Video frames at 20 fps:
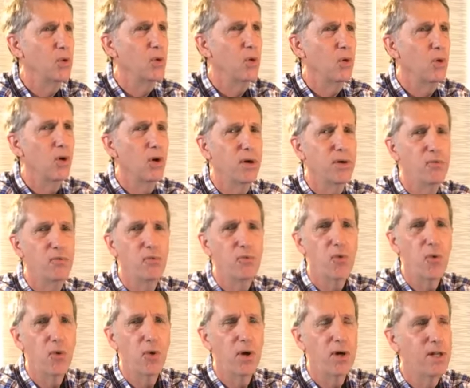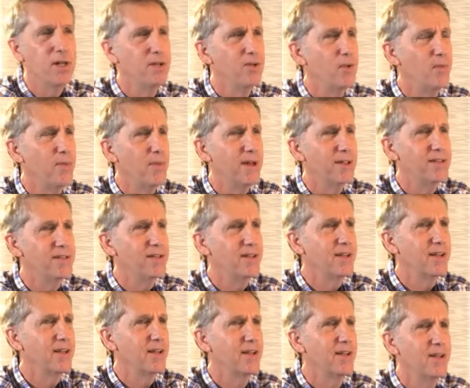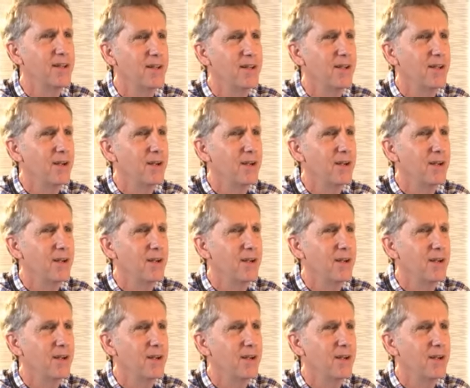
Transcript: Lord, foreign and domestic,